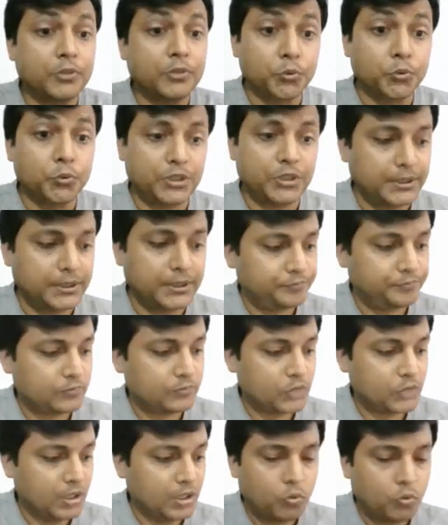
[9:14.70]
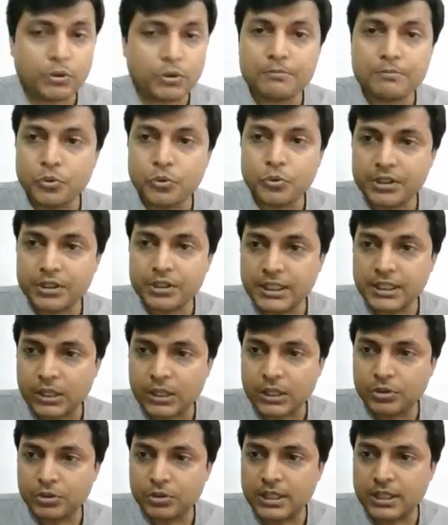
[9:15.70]
fruit. One
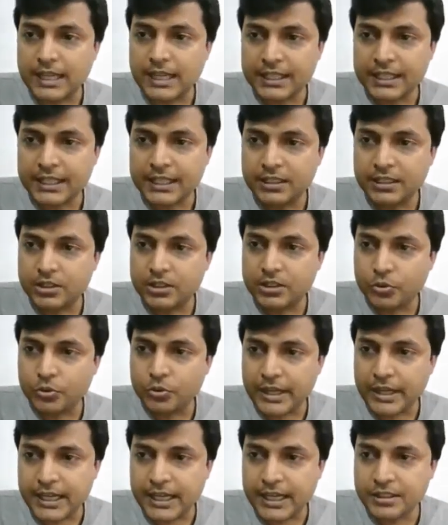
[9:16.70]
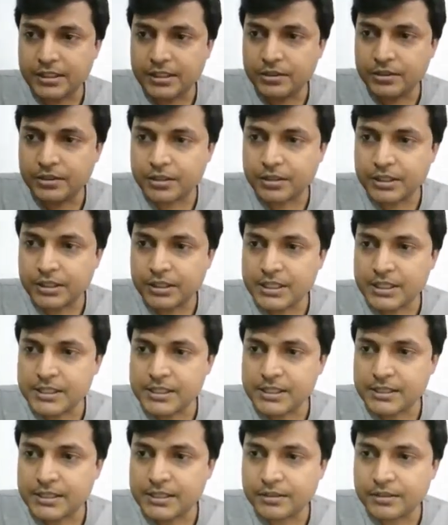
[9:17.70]
more thing I would like to add here
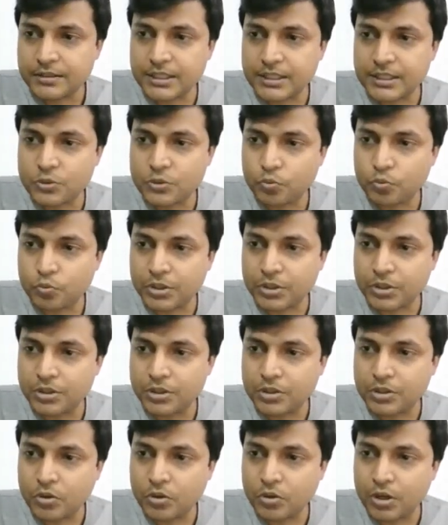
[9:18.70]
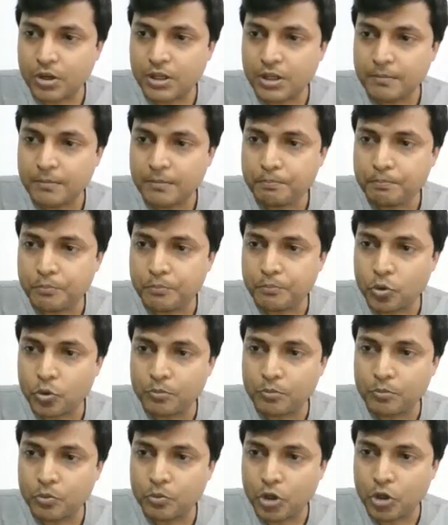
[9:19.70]
is this word called
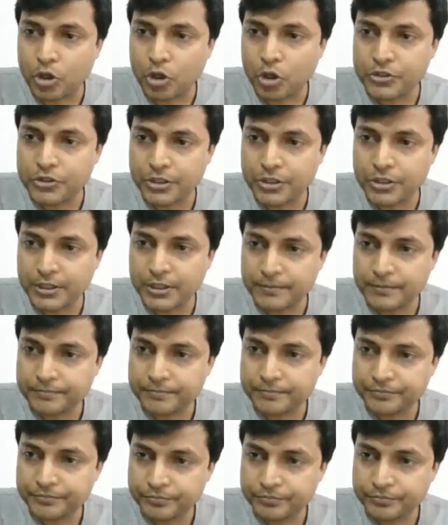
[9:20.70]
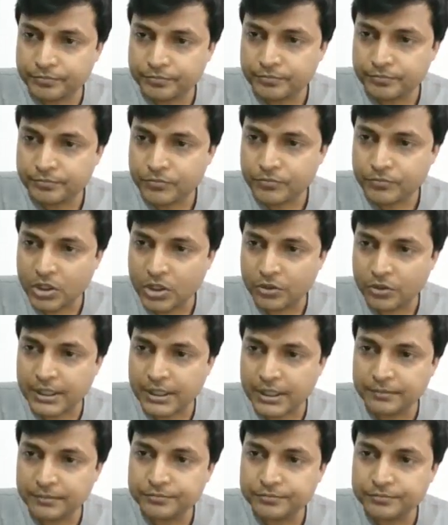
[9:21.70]
pomology.
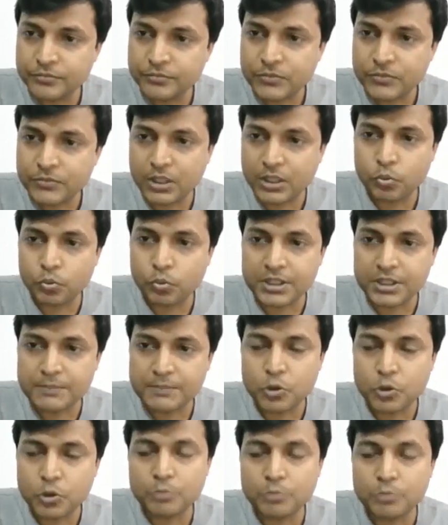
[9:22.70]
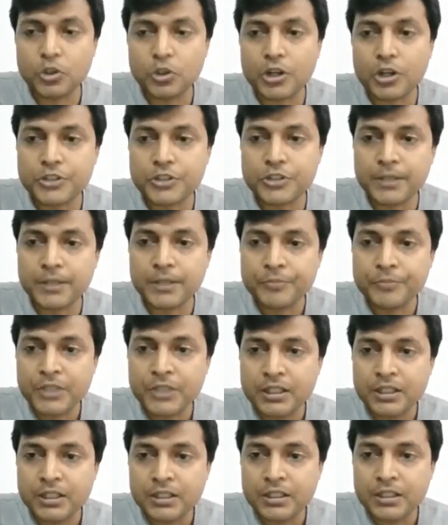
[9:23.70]
Okay, now what is
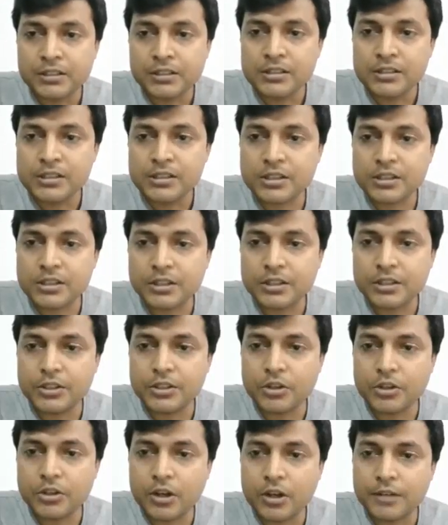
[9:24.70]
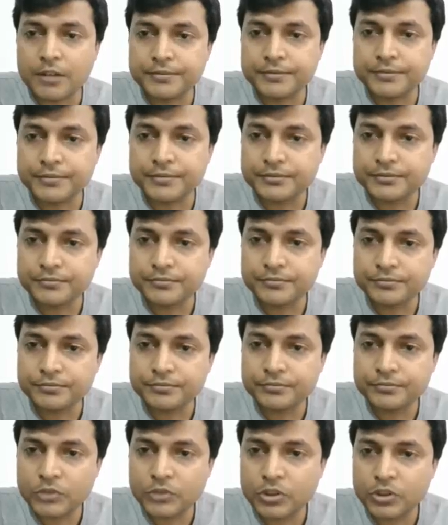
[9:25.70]
pomology? Study of
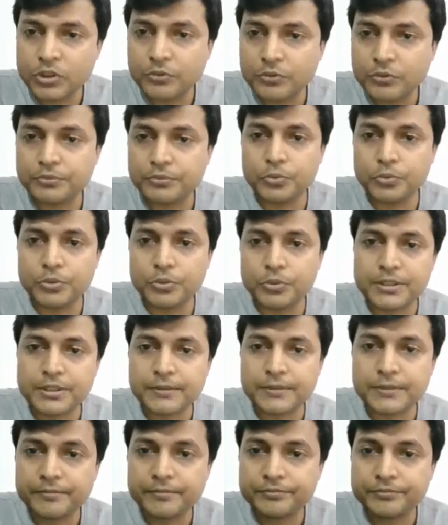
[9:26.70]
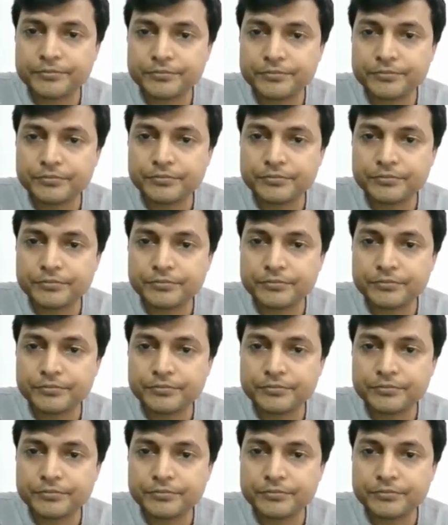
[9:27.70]
fruits.